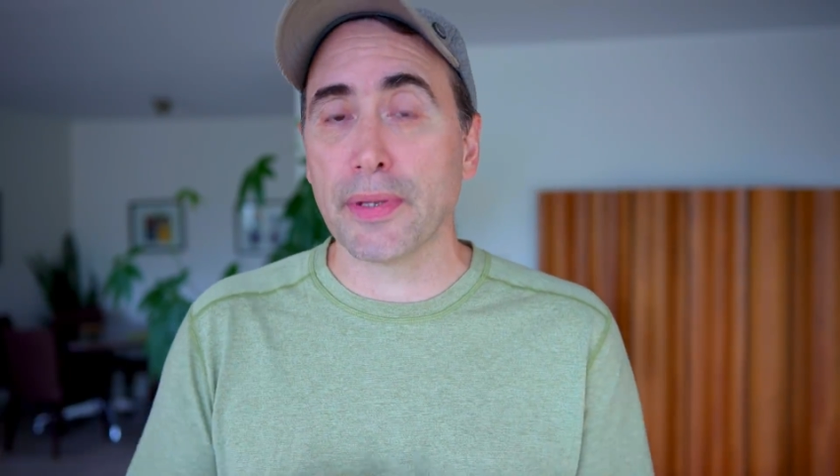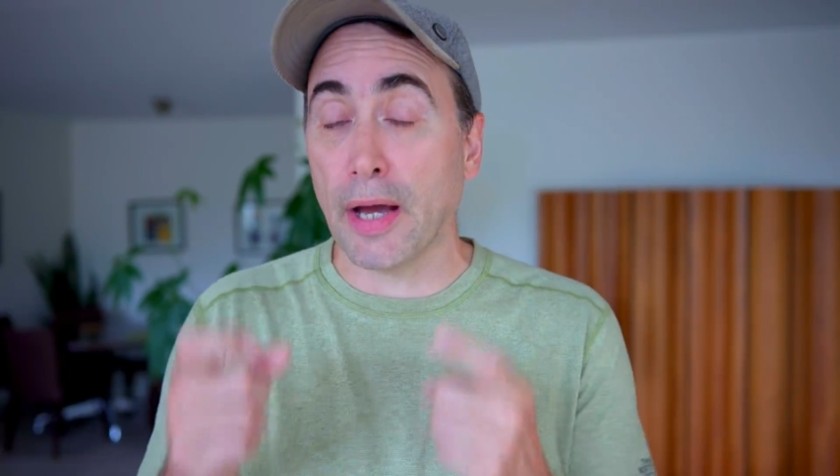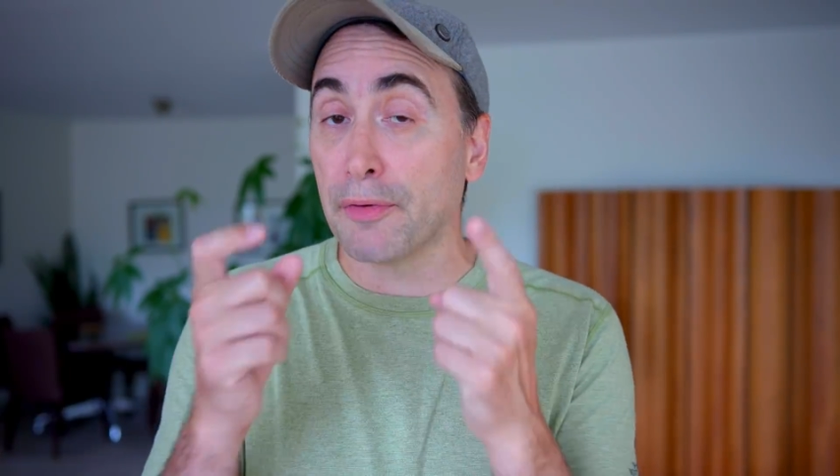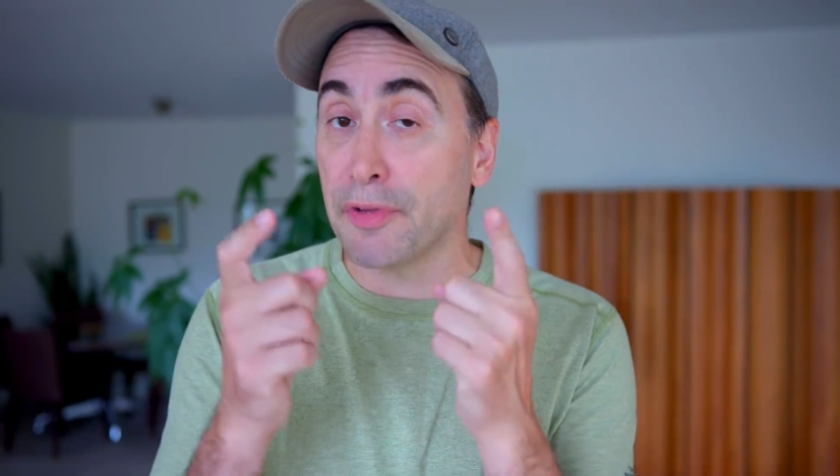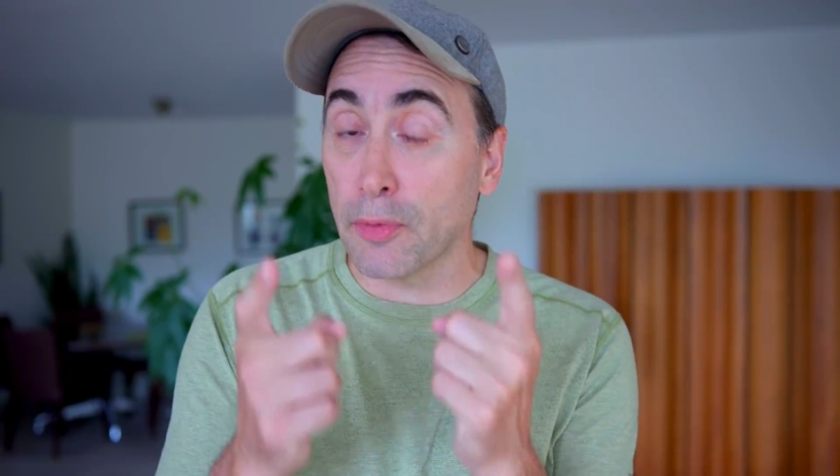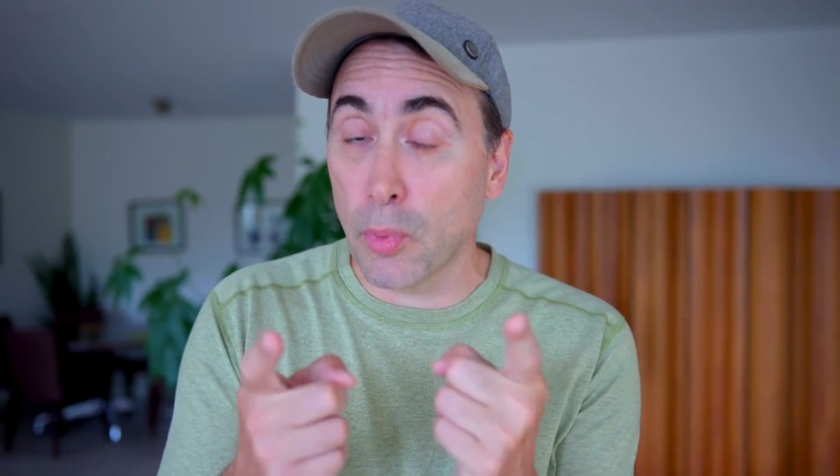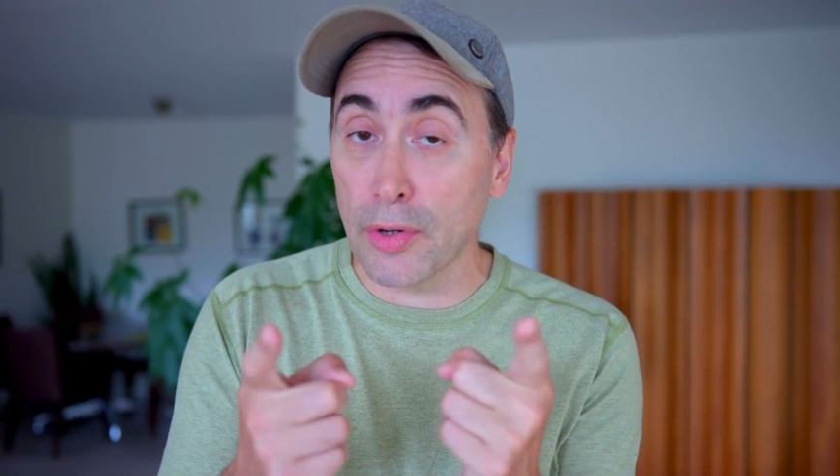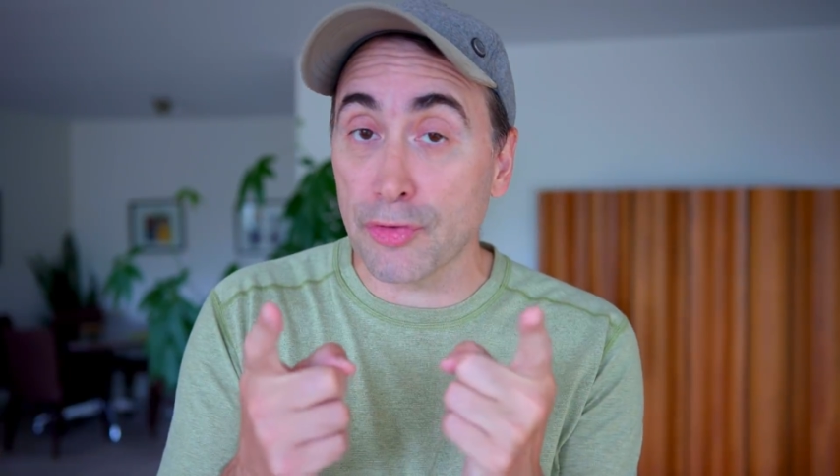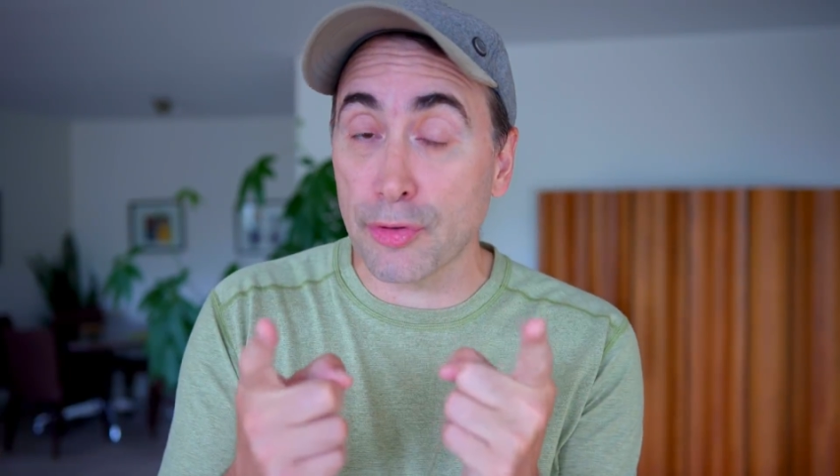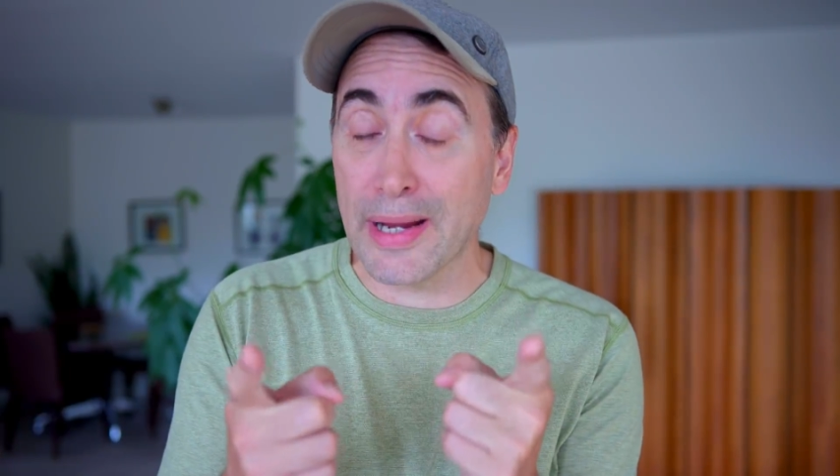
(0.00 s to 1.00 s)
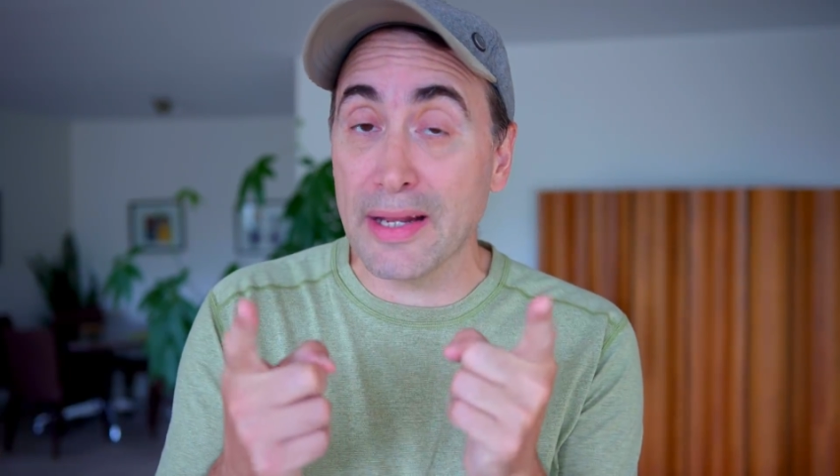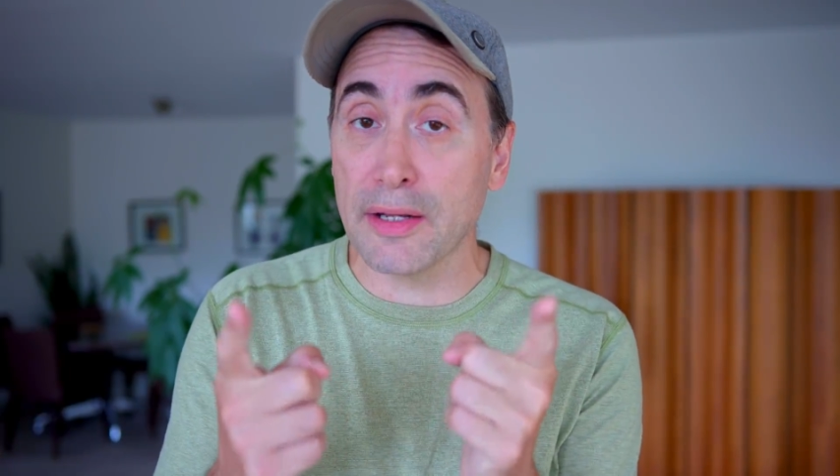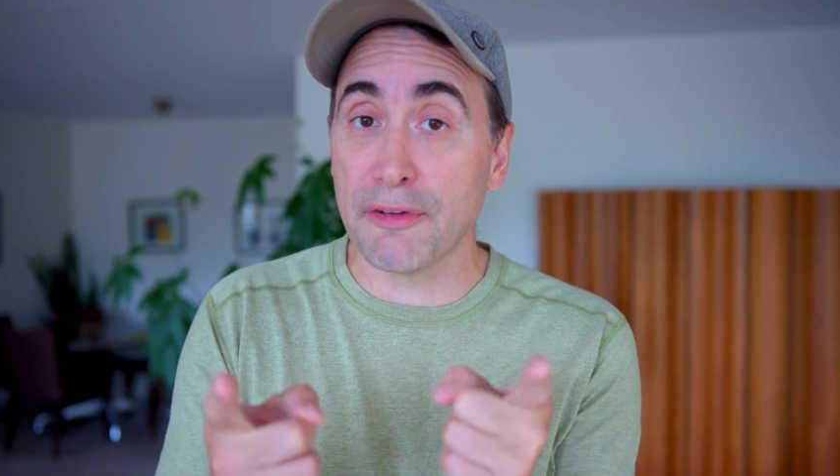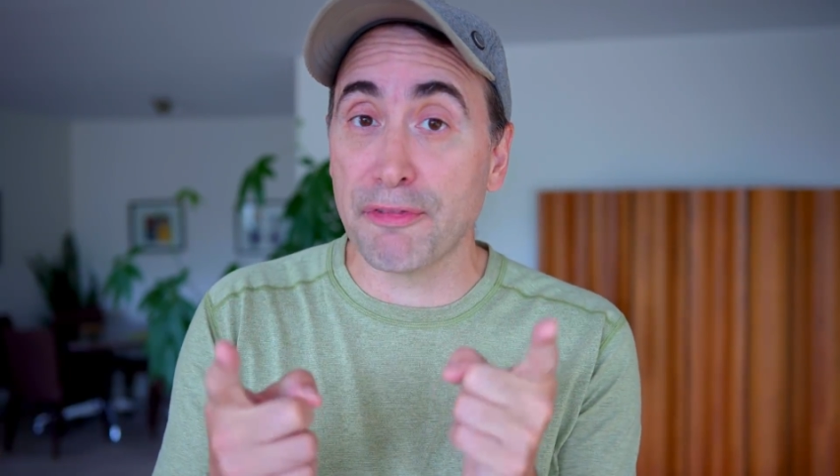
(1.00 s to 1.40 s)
Now, if they're well trained in the